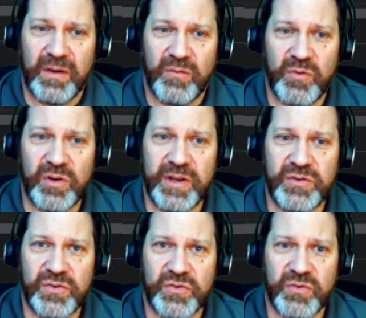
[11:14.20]
release
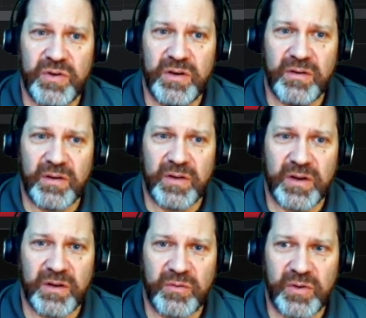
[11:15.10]
screen. Click
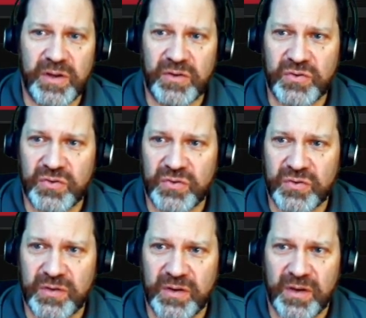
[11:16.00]
on release,
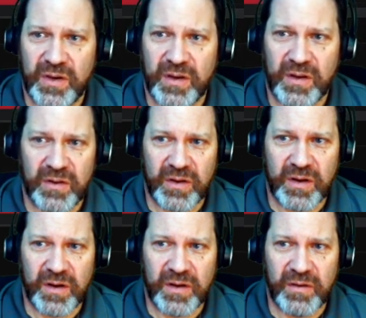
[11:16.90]
click
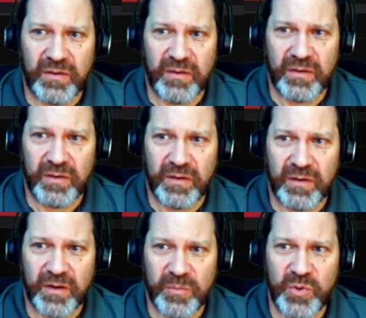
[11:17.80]
on
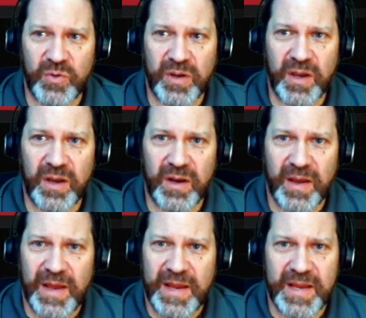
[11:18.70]
communicate.
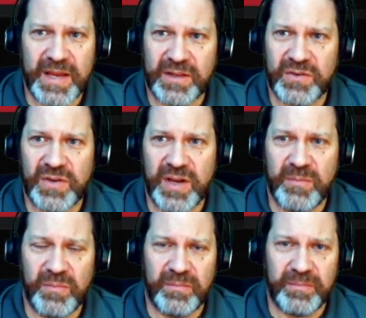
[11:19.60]
You get the same